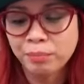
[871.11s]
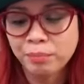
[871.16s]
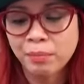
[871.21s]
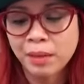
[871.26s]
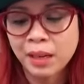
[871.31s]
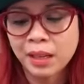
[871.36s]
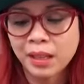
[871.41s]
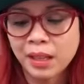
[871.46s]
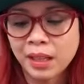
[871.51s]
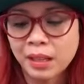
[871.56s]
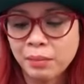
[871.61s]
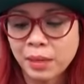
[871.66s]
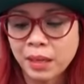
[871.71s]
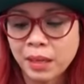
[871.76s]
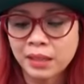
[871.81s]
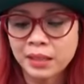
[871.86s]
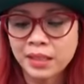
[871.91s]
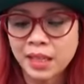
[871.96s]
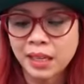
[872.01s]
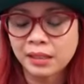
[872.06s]
my my
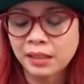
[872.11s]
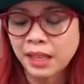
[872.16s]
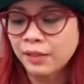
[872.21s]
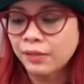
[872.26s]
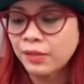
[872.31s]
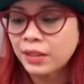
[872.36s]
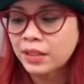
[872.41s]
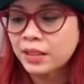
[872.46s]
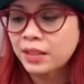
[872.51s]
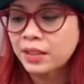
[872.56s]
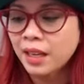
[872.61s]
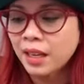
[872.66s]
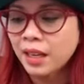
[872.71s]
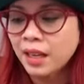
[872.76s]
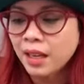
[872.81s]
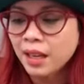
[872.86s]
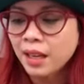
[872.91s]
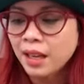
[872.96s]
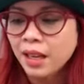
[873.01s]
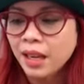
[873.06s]
entire life it's
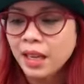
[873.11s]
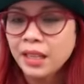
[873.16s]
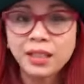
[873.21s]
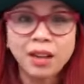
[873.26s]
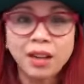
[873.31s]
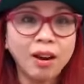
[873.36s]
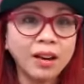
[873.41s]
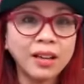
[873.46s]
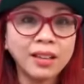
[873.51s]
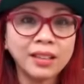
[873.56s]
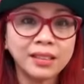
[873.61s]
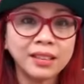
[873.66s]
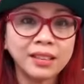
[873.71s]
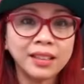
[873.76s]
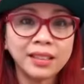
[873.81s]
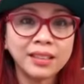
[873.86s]
it's hard.